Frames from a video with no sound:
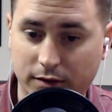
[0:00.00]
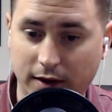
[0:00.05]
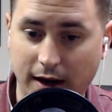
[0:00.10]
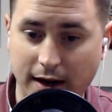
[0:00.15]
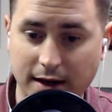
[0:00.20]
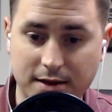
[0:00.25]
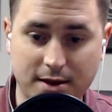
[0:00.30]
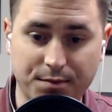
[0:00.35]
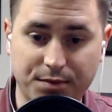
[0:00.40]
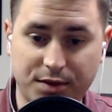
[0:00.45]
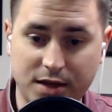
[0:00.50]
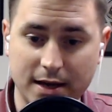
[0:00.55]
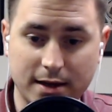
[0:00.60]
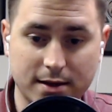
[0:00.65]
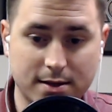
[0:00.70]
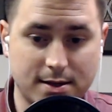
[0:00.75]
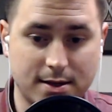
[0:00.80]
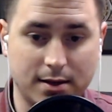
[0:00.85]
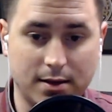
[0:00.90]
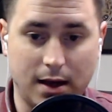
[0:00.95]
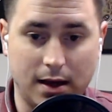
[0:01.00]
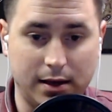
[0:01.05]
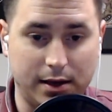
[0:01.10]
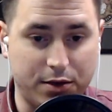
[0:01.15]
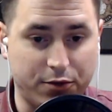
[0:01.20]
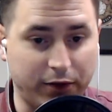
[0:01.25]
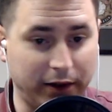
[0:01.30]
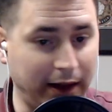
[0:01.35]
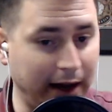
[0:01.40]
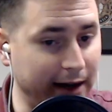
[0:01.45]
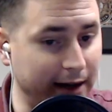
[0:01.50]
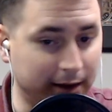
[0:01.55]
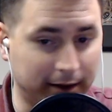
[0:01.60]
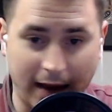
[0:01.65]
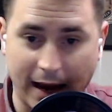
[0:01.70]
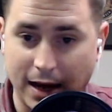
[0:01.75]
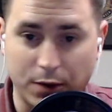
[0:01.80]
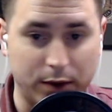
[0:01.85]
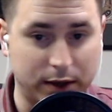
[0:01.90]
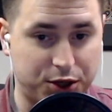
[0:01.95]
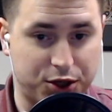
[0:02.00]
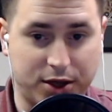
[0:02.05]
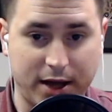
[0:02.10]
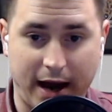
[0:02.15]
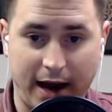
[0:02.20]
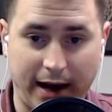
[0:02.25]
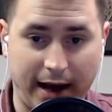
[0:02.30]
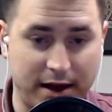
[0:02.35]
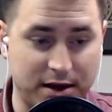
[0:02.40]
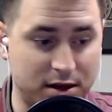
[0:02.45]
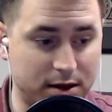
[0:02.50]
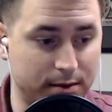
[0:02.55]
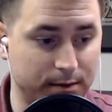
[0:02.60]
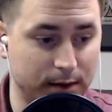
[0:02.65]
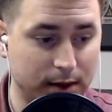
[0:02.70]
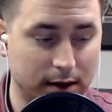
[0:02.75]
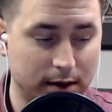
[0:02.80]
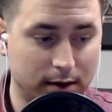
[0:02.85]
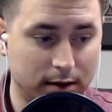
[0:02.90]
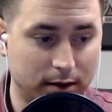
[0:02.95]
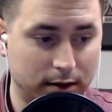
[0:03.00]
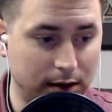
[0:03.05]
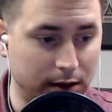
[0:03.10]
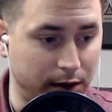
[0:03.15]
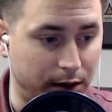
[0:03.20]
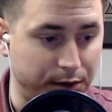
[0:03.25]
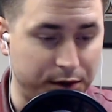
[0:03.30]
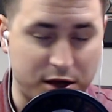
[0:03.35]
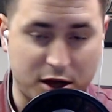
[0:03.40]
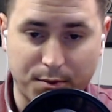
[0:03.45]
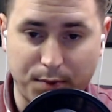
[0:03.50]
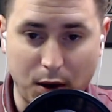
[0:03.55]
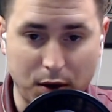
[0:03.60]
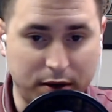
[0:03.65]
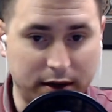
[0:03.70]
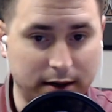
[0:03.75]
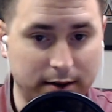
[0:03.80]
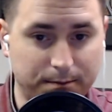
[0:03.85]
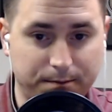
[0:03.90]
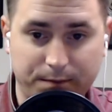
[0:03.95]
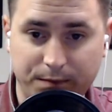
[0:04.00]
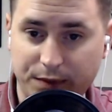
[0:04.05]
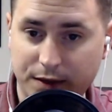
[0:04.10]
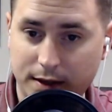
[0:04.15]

Some things he's relating language that has, you know, was spoken